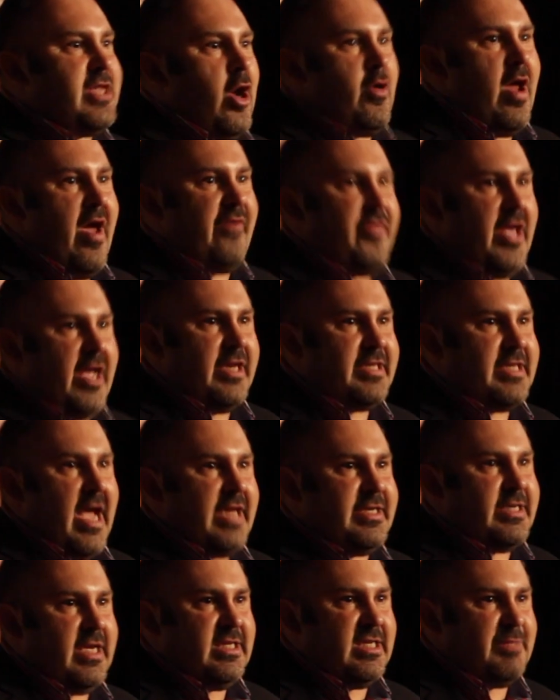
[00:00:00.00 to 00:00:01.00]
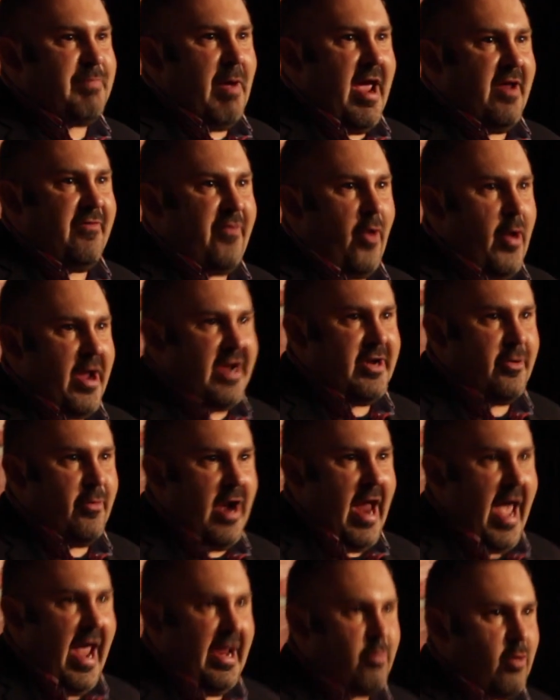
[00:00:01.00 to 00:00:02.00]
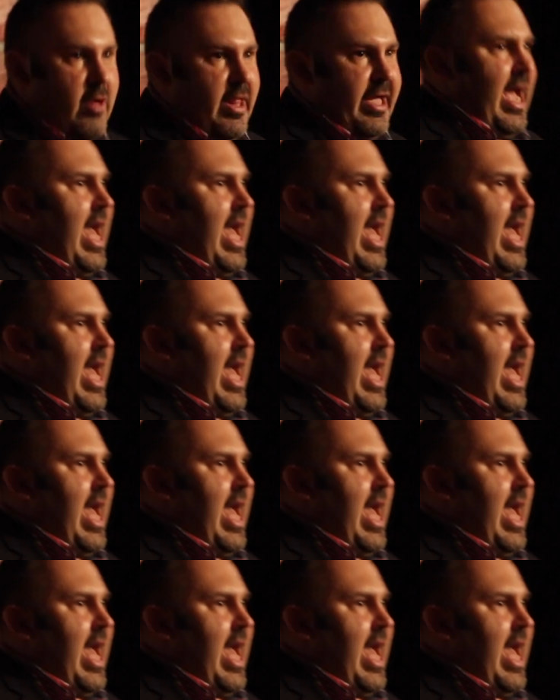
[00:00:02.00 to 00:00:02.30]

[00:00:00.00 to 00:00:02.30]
don't have the attention span for ignorant hate. We're like,